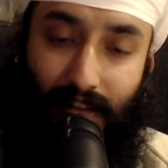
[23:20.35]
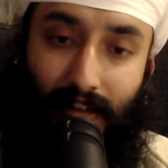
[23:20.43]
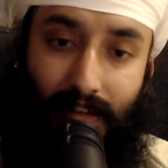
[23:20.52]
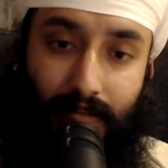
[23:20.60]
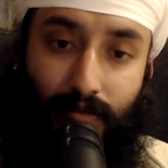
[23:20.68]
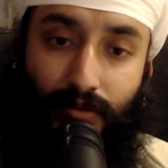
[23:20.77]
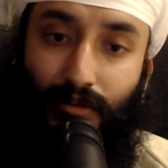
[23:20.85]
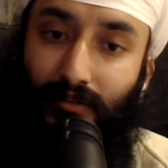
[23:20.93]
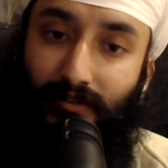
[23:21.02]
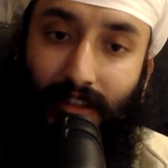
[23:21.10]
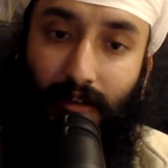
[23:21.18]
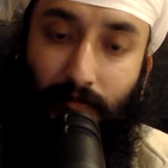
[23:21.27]
uh, all
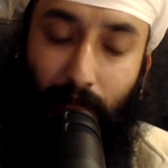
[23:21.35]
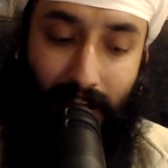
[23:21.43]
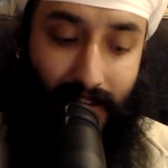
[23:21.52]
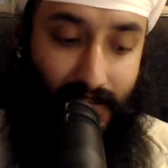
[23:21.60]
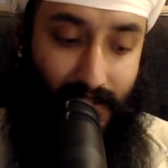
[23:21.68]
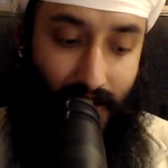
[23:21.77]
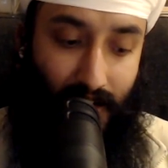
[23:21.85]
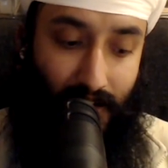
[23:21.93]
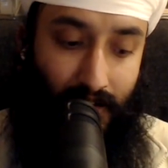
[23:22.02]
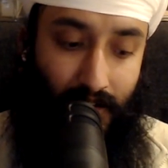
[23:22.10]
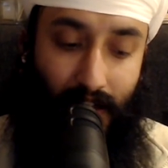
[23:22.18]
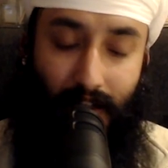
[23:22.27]
of their pains
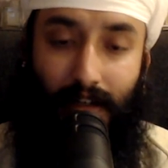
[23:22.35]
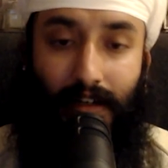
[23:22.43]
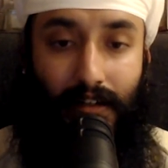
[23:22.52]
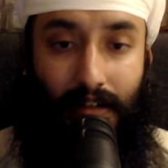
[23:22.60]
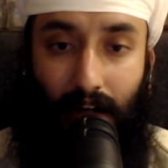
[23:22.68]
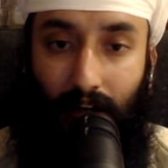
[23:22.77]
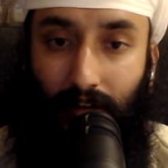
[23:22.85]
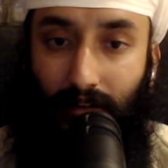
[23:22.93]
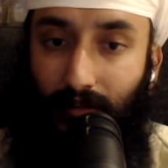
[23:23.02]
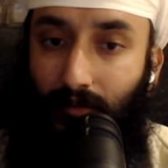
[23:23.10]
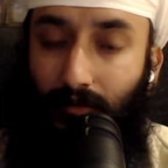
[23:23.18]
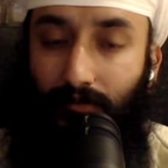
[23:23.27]
are uh,
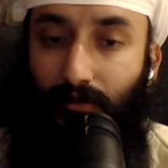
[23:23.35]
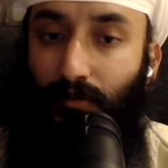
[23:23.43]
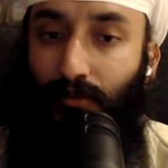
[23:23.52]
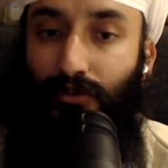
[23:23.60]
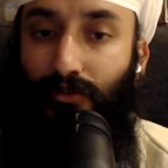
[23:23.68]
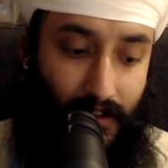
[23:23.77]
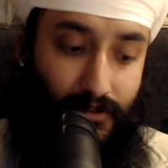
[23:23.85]
are removed.